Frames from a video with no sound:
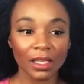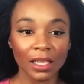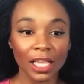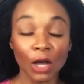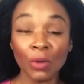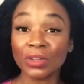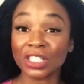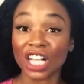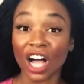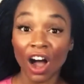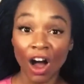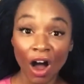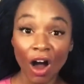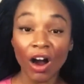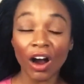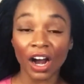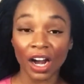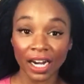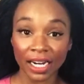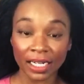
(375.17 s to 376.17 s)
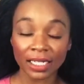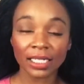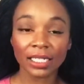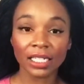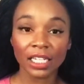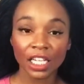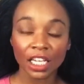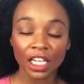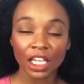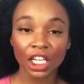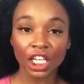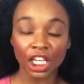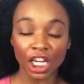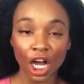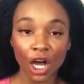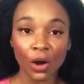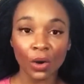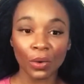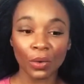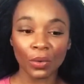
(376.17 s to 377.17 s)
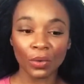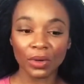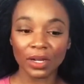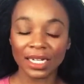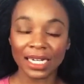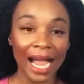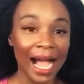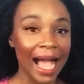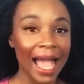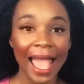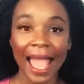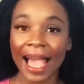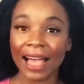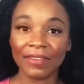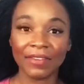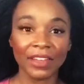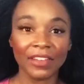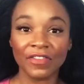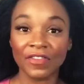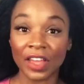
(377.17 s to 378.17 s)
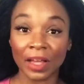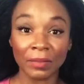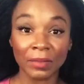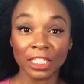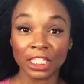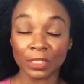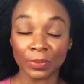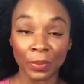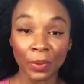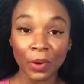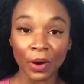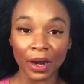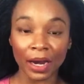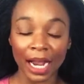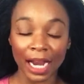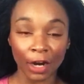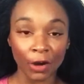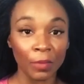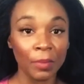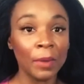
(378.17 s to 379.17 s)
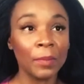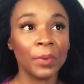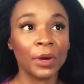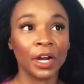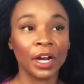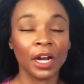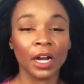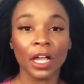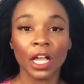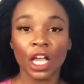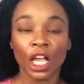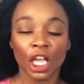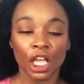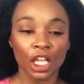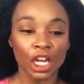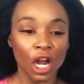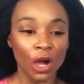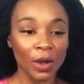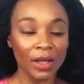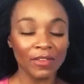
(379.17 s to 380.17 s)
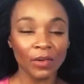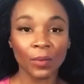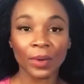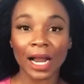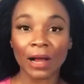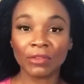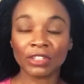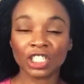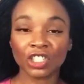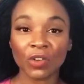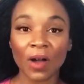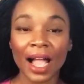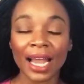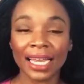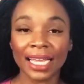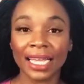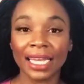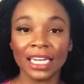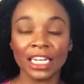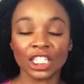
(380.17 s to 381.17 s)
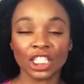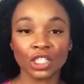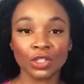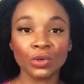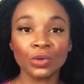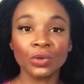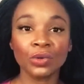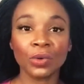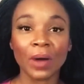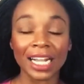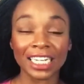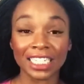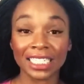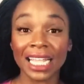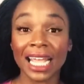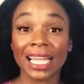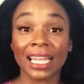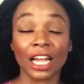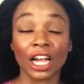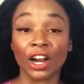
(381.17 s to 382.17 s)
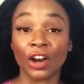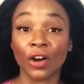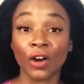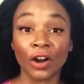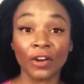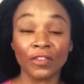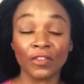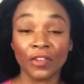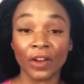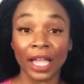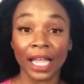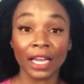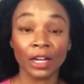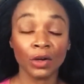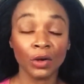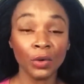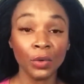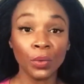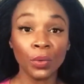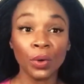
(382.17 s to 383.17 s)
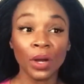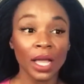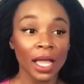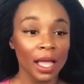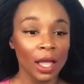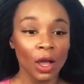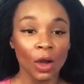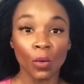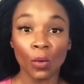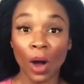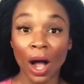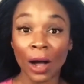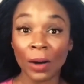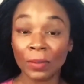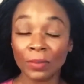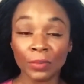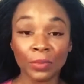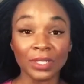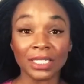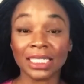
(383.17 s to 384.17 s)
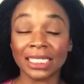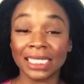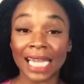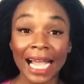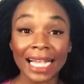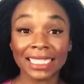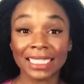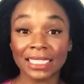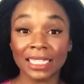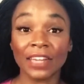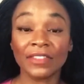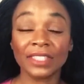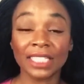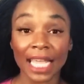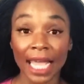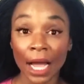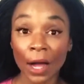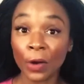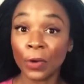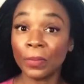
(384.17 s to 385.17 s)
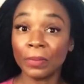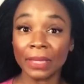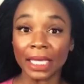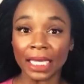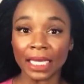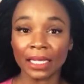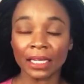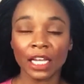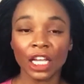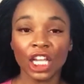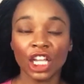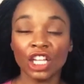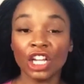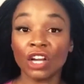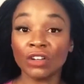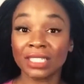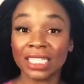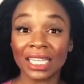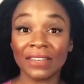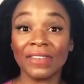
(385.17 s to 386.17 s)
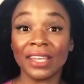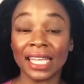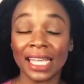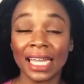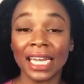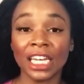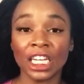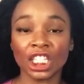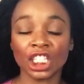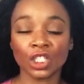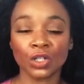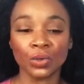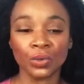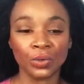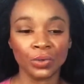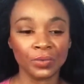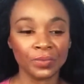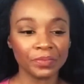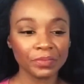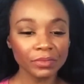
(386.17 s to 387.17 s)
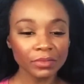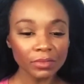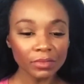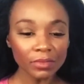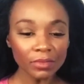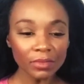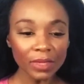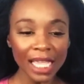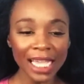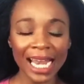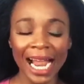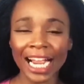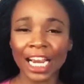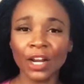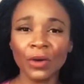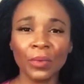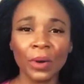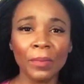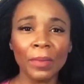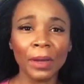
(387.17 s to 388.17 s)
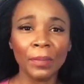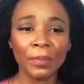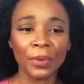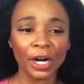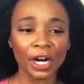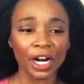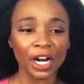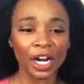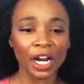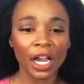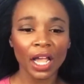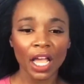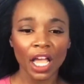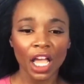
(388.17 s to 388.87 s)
it was hard, not having family support. I can remember, even when I was trying to get into school, I just had a girlfriend who was nice enough to help me, to even get into school. And I can remember,